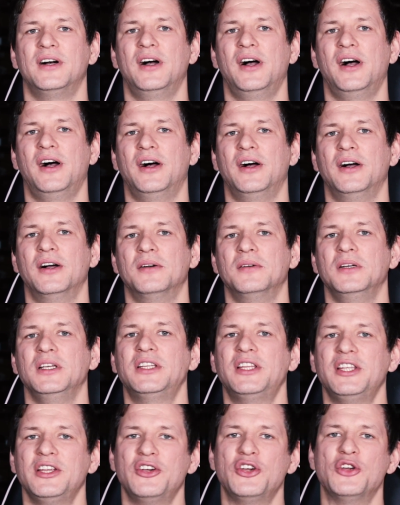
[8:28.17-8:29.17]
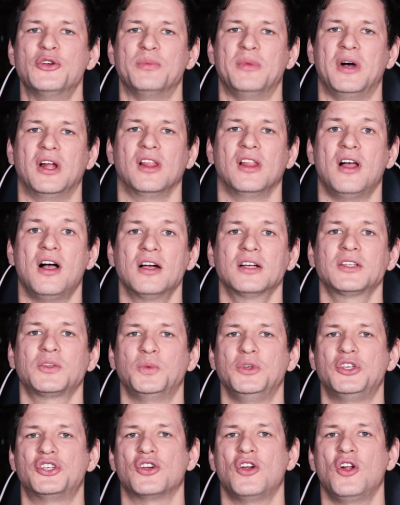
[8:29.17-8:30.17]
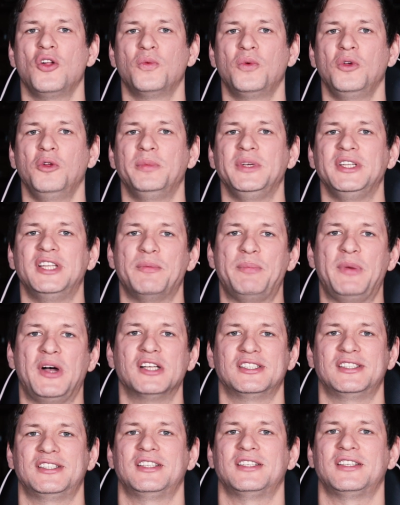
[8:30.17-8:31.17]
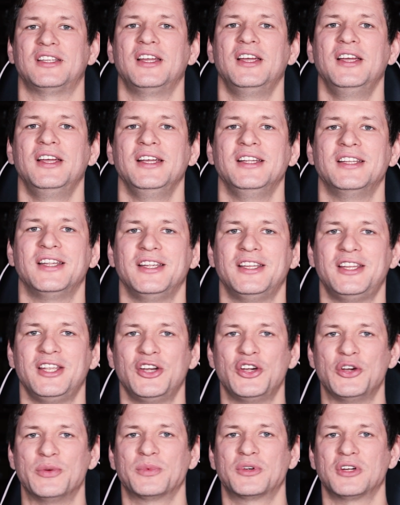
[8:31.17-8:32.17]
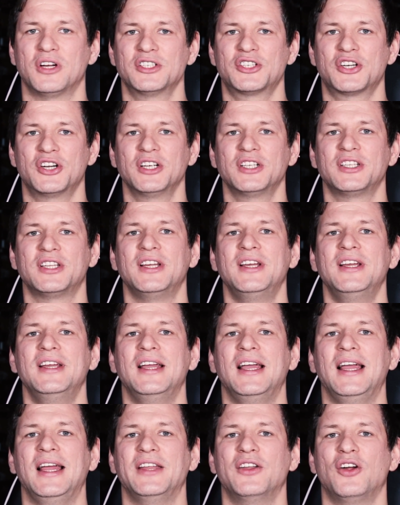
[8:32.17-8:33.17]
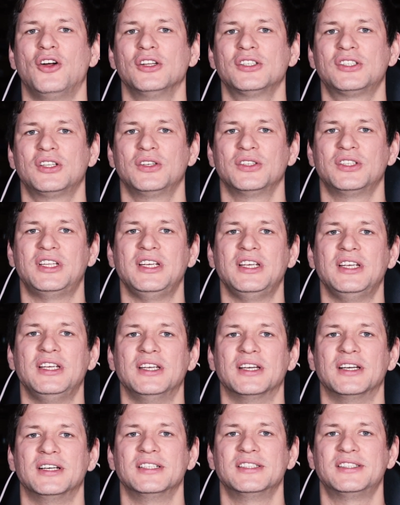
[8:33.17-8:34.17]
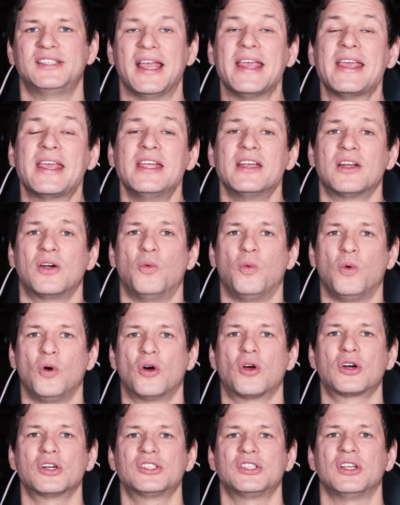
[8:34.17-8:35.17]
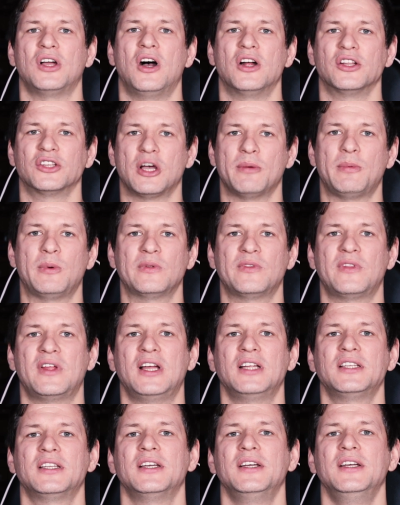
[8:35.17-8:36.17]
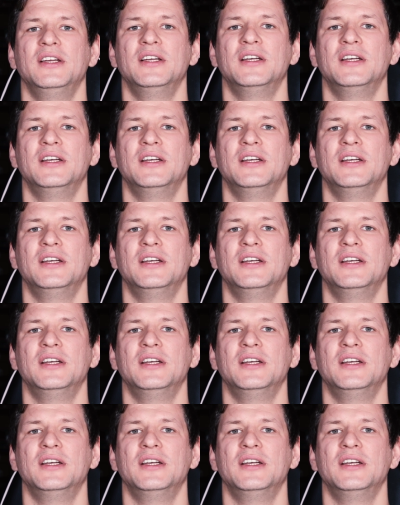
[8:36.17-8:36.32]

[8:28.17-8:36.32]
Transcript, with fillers: uh, Ethereum unlocked which all will be deposited in the Ethereum contract and also the staking rewards on top of that.